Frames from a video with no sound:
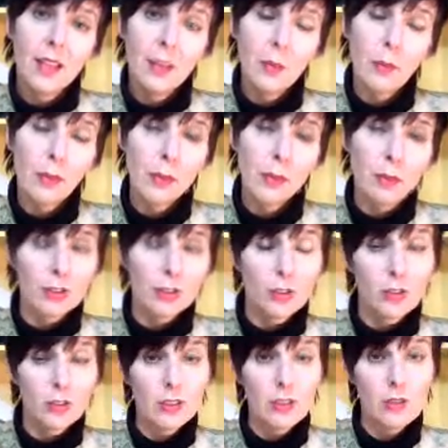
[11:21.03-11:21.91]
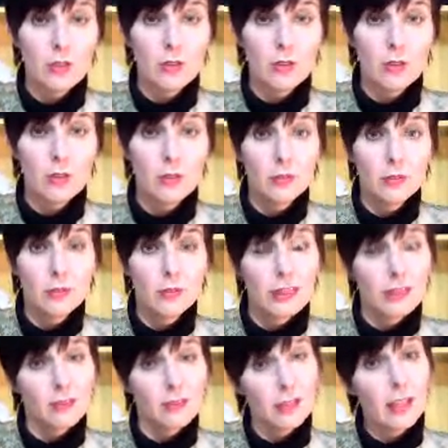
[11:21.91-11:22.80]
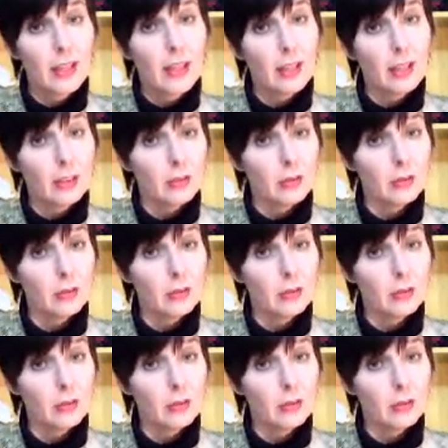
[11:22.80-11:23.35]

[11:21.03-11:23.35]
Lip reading: I want to encourage you and invite you